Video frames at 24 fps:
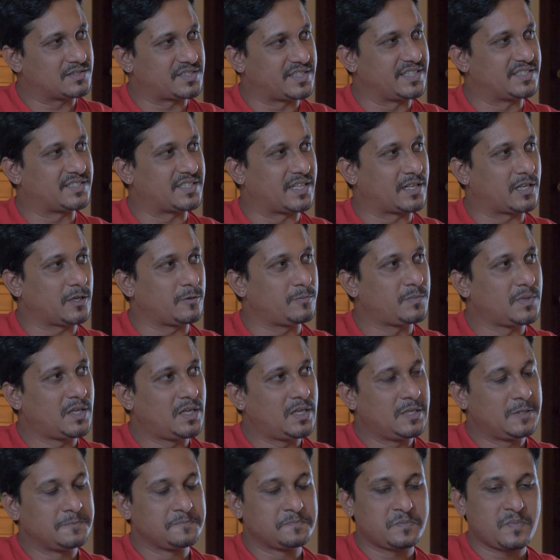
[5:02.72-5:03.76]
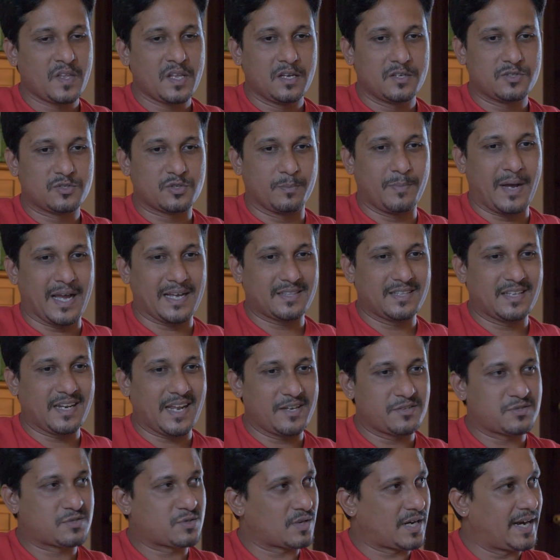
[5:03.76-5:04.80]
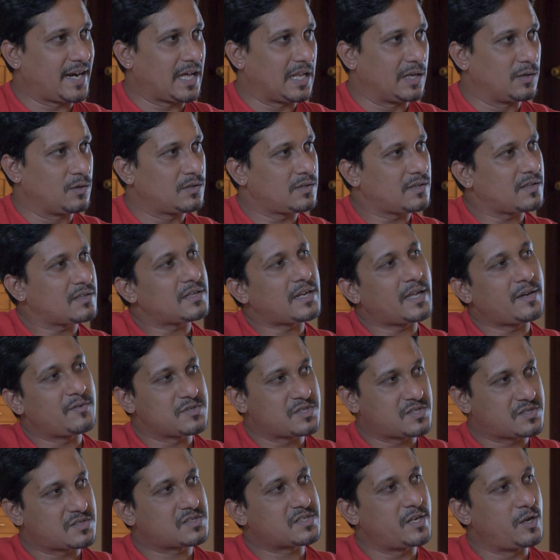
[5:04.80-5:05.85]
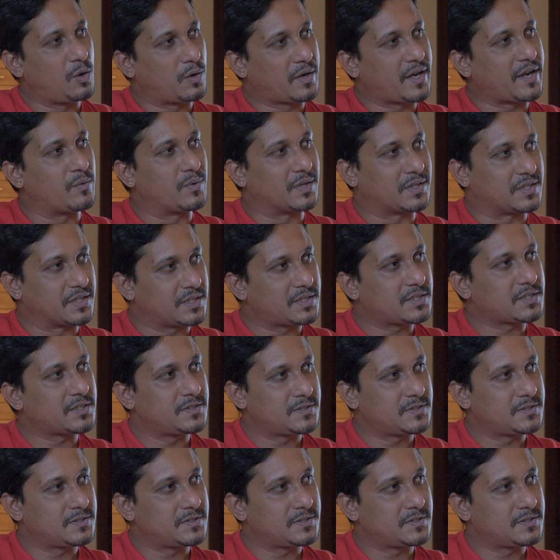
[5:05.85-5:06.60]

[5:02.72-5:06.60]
seat setup. So back then I used to ride alone and I was still okay with it.